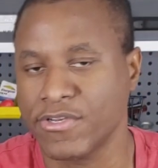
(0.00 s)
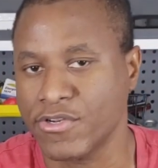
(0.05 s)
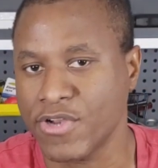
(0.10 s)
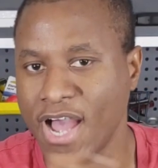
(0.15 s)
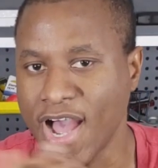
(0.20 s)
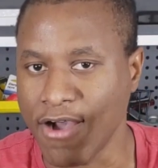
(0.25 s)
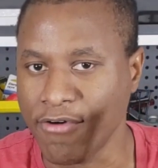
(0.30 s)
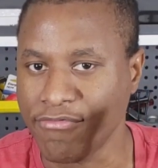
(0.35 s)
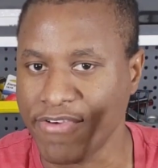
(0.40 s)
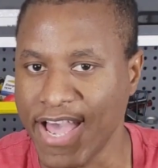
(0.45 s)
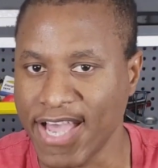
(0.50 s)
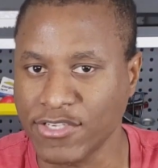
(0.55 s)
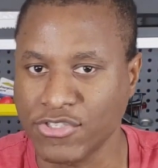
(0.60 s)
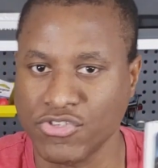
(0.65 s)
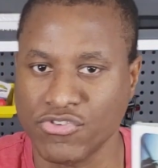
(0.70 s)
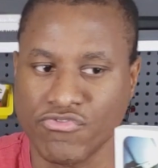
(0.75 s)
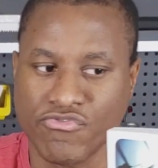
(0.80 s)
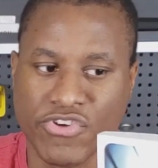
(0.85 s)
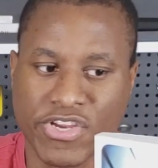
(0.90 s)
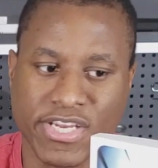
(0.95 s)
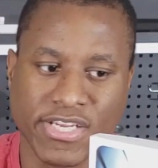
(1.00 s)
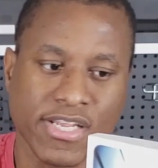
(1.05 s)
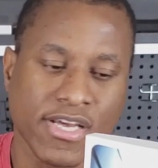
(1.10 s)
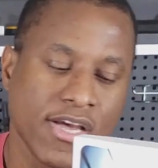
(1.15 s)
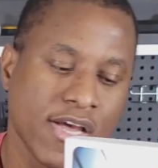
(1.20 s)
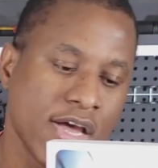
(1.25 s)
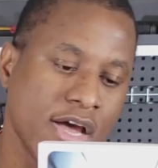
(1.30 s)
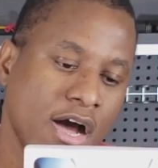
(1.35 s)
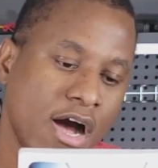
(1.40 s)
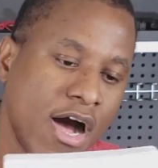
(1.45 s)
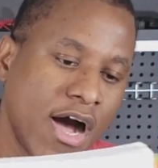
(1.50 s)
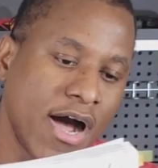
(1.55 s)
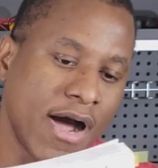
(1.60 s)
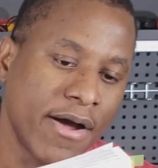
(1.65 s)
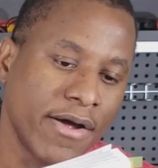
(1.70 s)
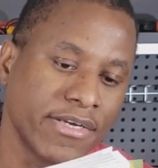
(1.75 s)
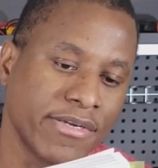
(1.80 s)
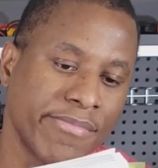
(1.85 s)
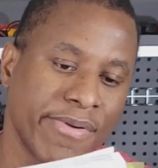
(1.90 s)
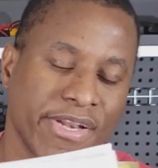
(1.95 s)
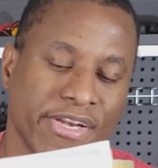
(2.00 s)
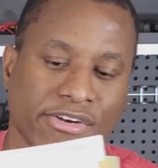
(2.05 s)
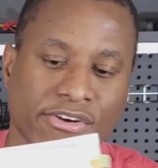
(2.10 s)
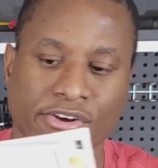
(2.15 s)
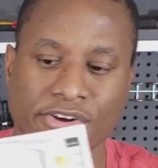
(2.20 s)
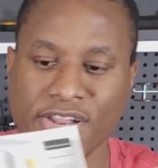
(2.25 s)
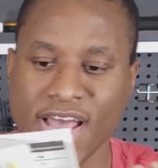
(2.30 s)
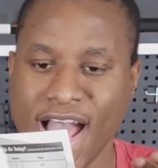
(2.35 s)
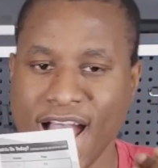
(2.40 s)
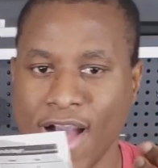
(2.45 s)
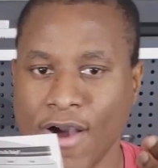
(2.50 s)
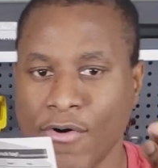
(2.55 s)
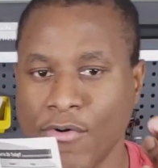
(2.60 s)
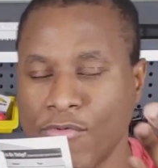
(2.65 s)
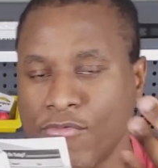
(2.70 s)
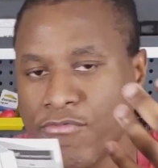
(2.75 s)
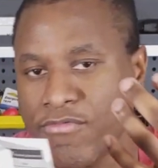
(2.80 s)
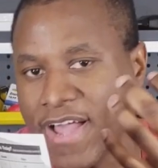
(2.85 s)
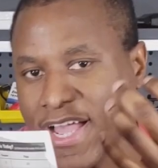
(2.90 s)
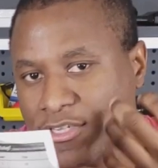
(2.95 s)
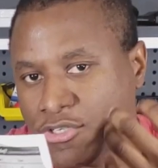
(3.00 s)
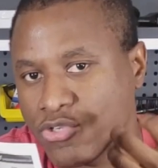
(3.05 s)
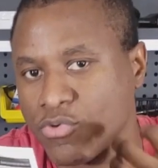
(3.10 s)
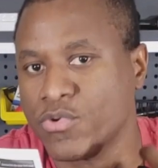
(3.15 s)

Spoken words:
on how fast you read, depending on how fast